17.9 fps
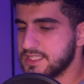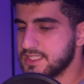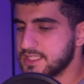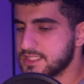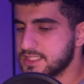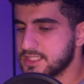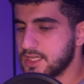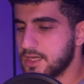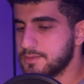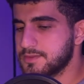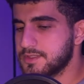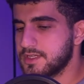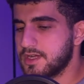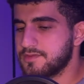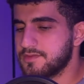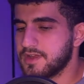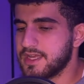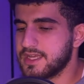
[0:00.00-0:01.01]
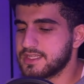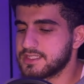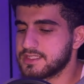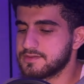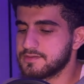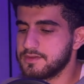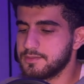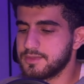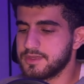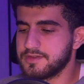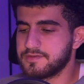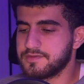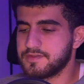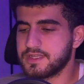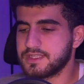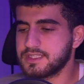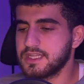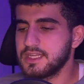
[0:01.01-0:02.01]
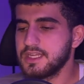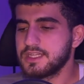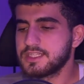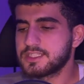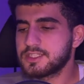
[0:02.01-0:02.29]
In the subtree of x will be affected.